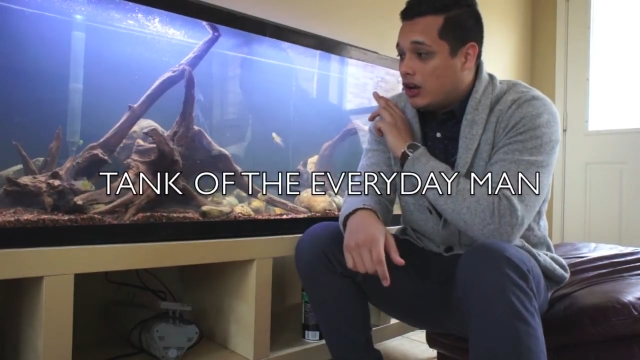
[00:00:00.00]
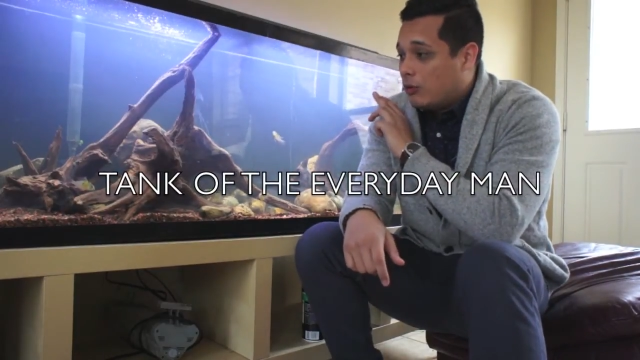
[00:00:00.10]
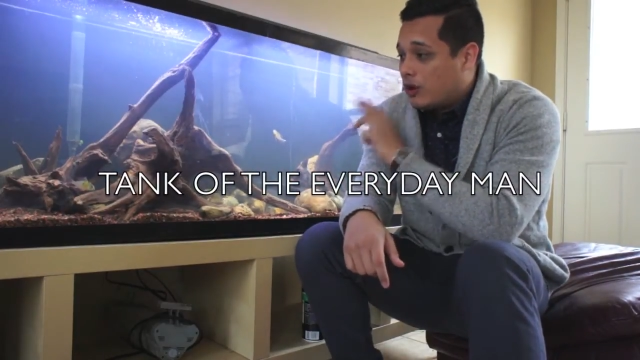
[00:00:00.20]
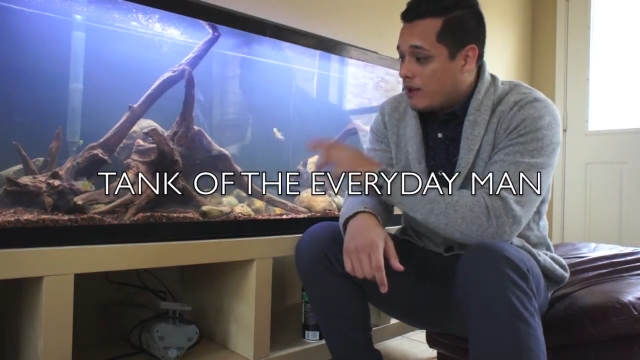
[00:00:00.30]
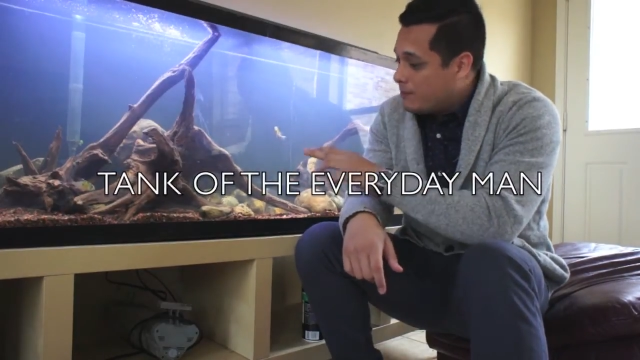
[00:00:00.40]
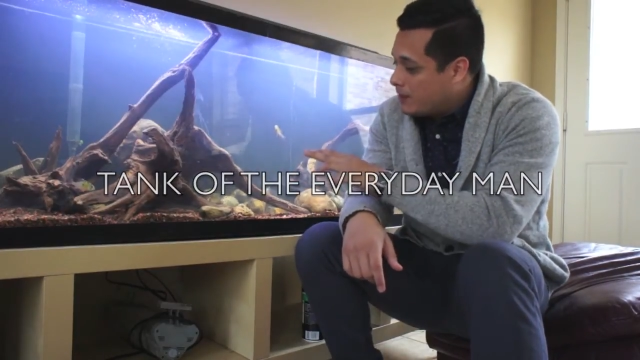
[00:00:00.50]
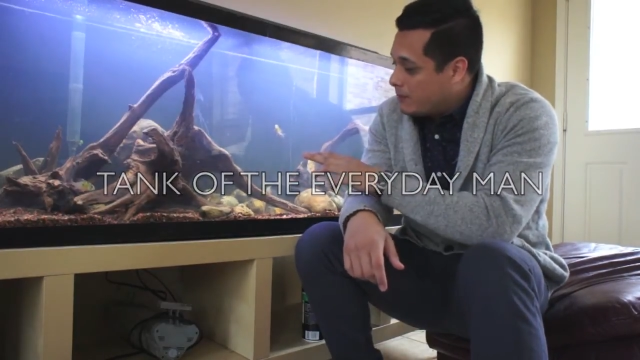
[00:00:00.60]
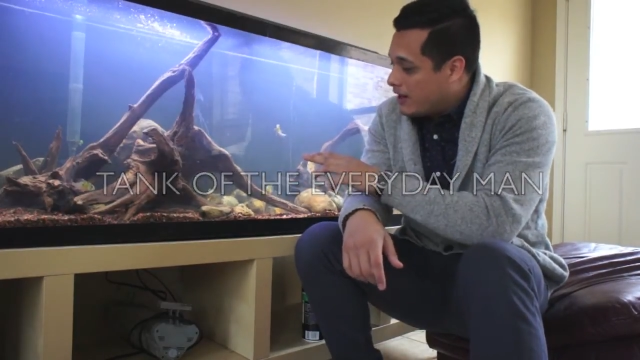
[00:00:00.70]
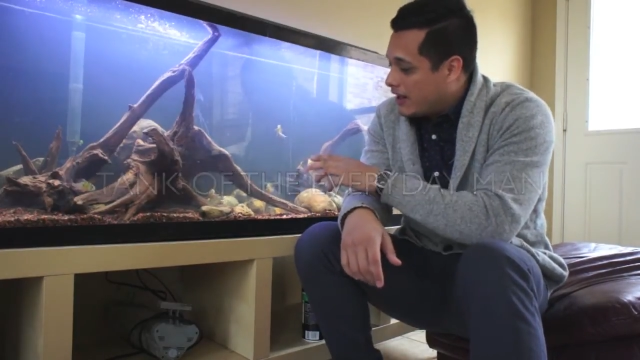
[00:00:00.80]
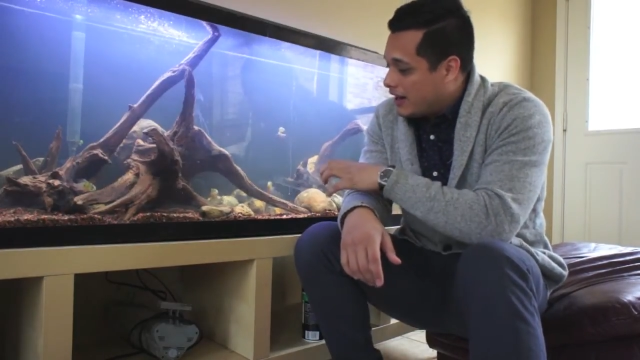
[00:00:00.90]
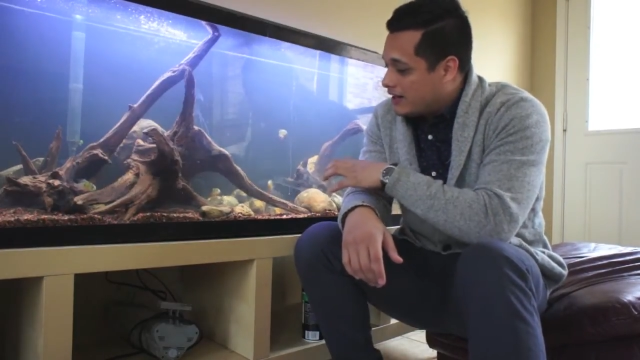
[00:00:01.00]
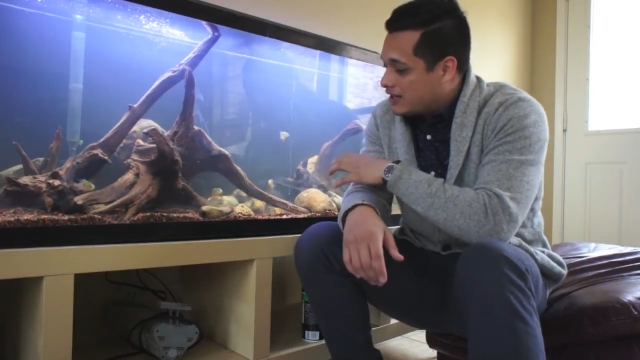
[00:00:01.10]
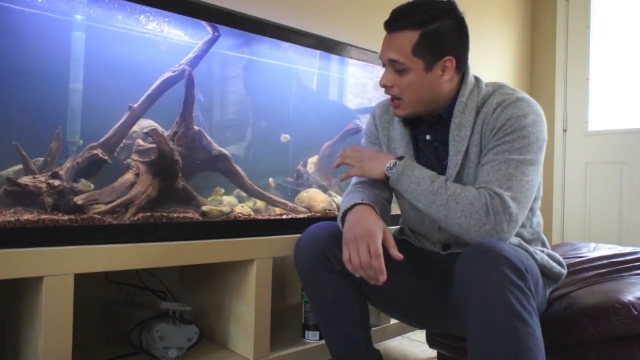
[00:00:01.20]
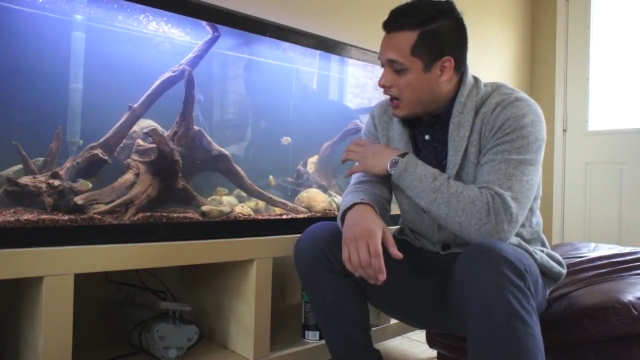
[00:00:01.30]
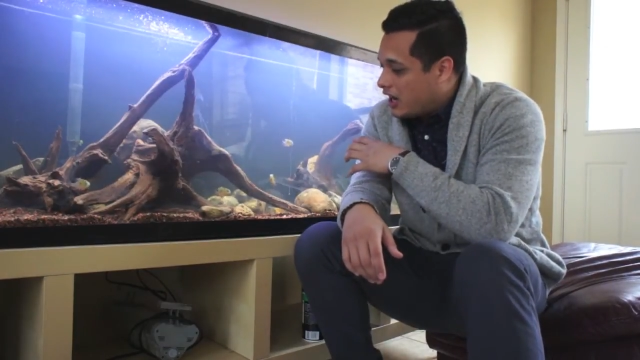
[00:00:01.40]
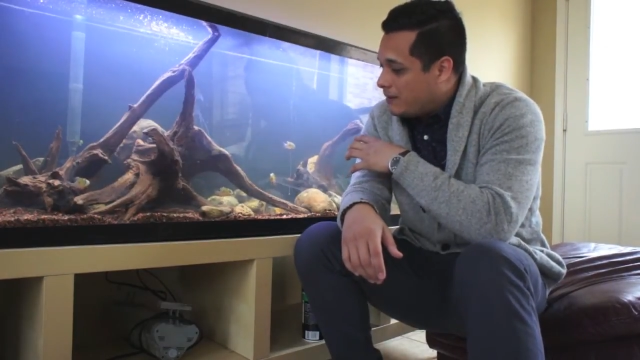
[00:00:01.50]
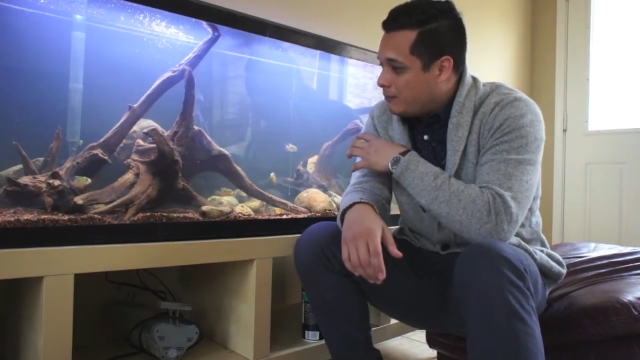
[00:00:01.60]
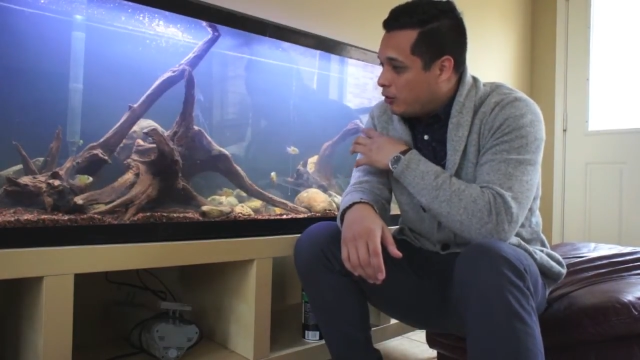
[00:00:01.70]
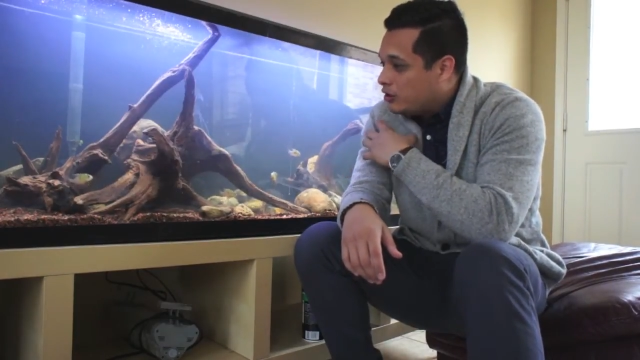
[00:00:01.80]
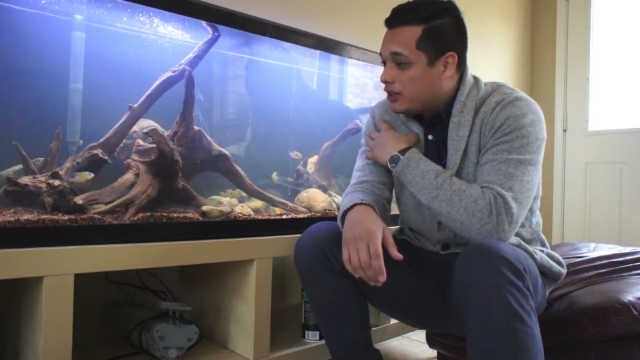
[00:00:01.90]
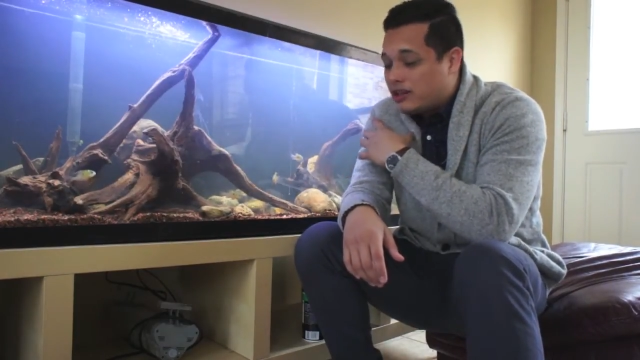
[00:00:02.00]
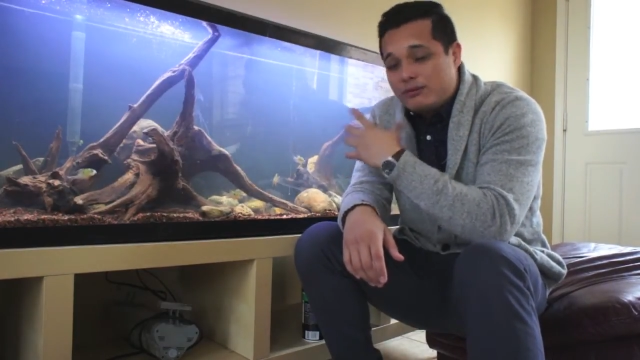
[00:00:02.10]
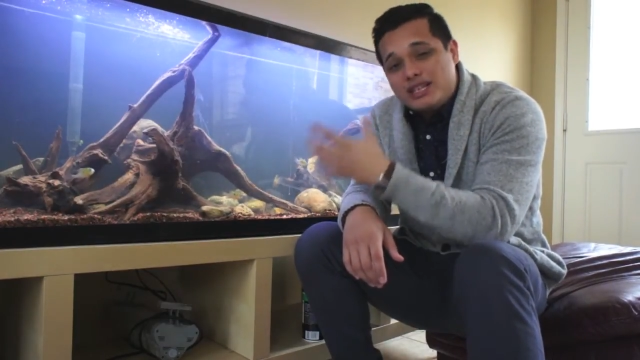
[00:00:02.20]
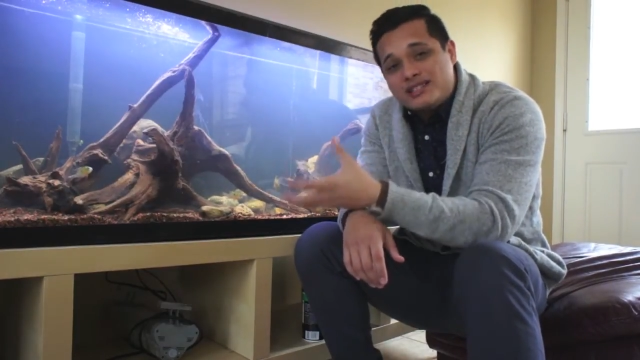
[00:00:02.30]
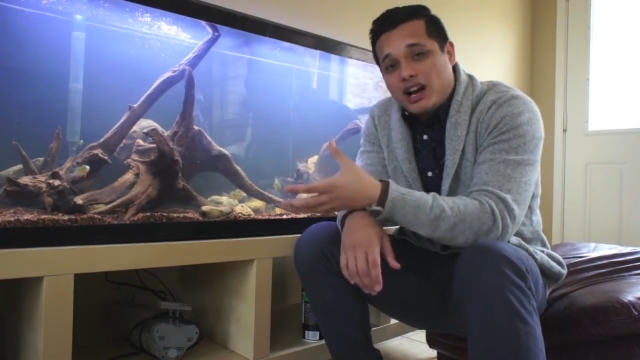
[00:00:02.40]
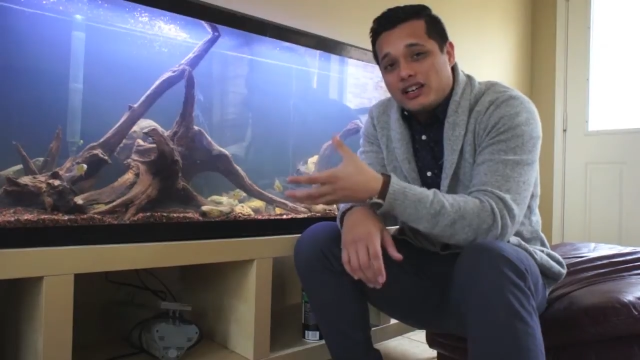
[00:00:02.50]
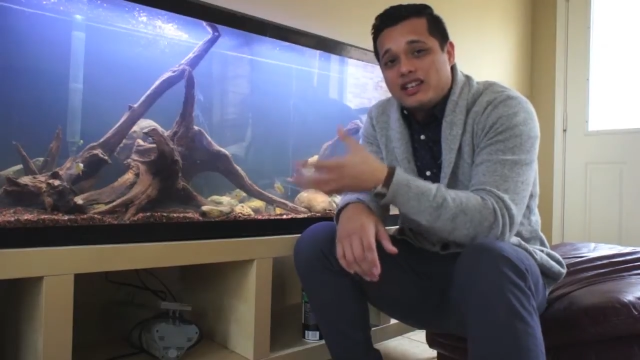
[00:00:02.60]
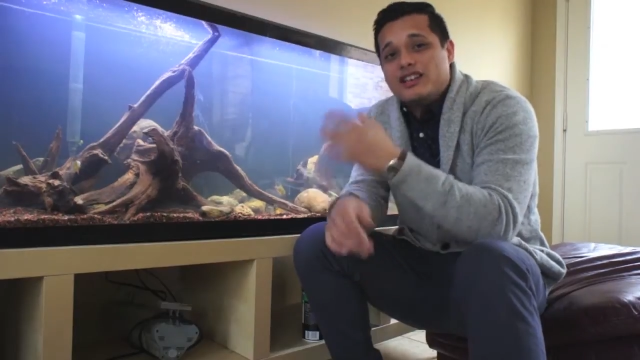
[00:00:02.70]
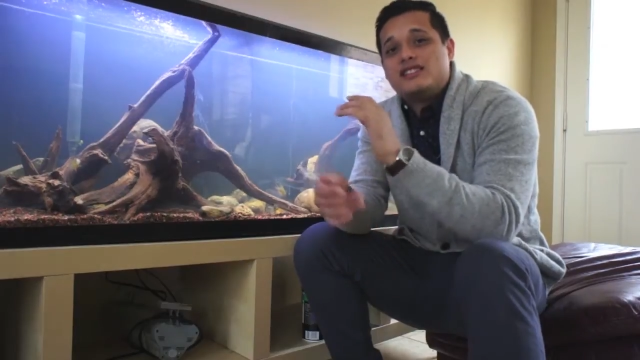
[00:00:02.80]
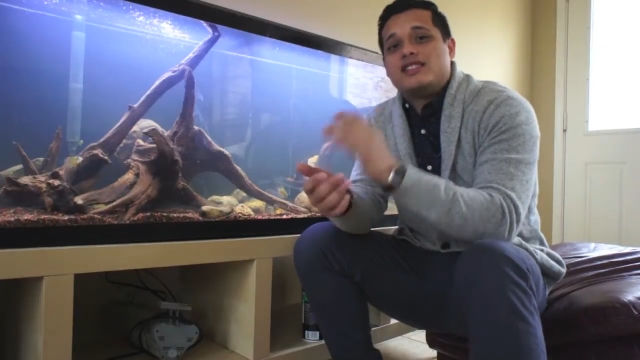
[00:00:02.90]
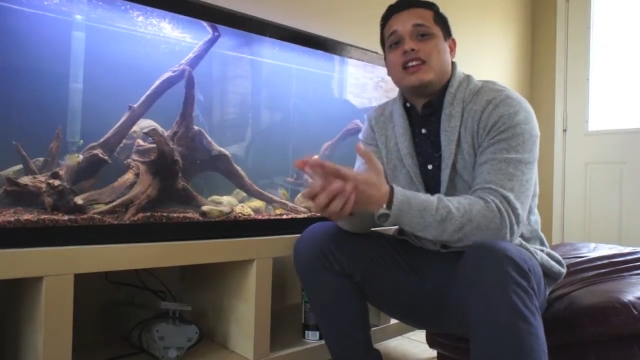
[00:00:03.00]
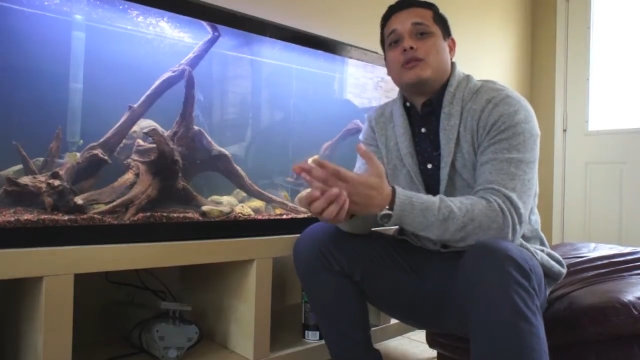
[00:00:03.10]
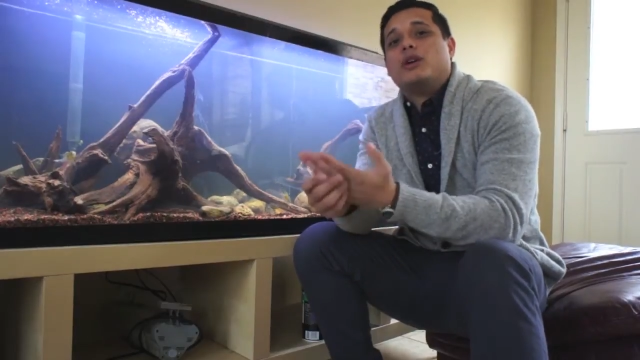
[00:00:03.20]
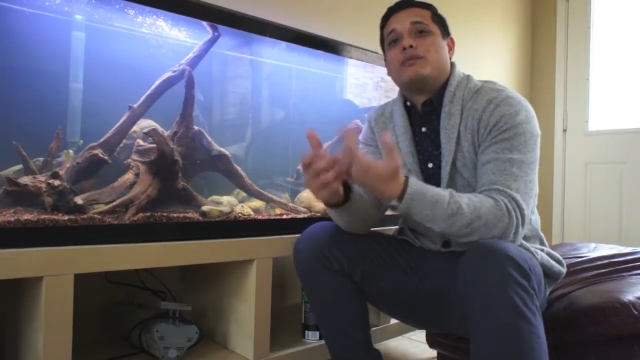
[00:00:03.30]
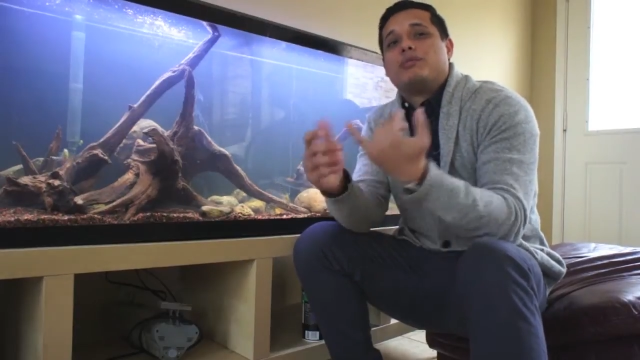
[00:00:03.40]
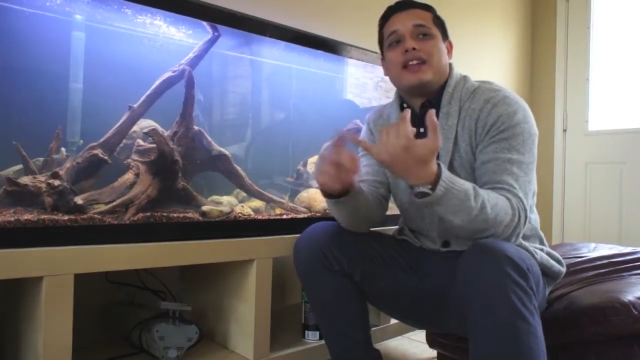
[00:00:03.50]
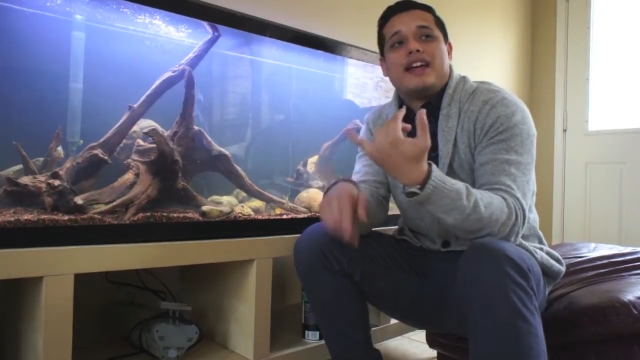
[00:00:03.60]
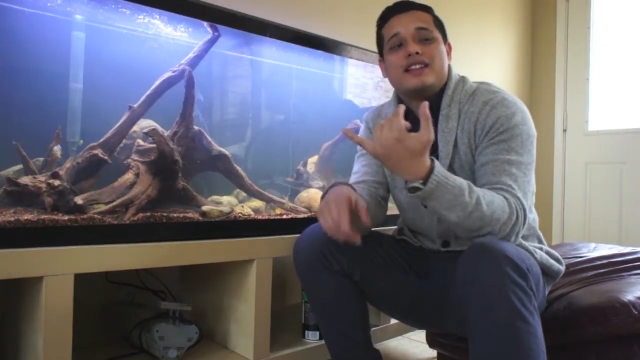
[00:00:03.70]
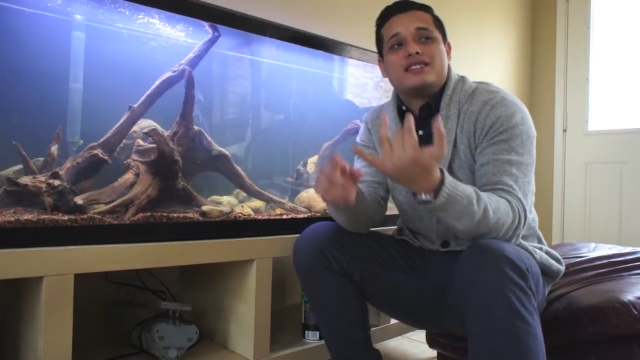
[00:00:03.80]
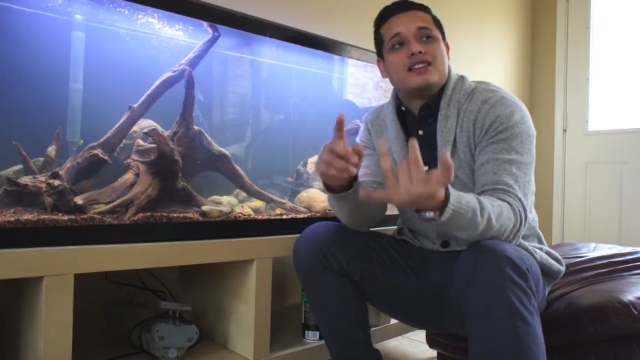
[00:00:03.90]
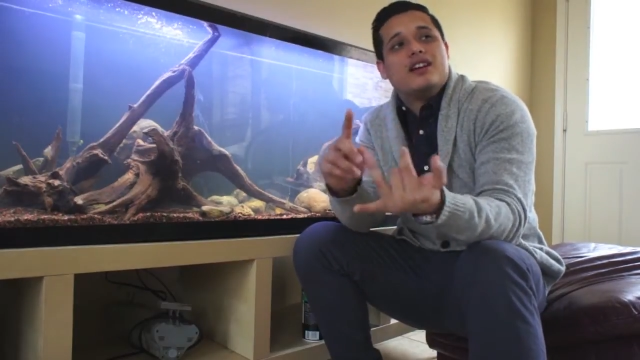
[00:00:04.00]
what I mean by that is I'm only going to be stocking this thing with plants,